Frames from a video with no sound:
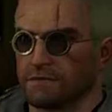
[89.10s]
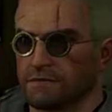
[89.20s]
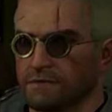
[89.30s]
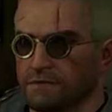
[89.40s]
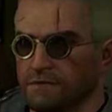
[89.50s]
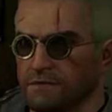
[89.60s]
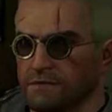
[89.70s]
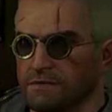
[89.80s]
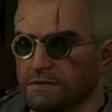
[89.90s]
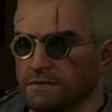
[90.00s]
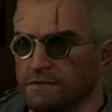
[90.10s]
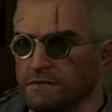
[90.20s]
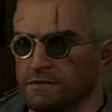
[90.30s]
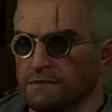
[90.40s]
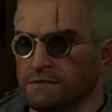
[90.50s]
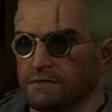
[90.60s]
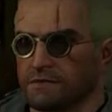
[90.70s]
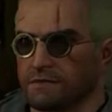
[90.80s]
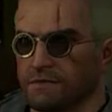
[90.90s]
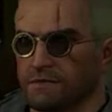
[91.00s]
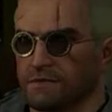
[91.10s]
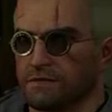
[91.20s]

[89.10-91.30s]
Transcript: No one is speaking in this clip.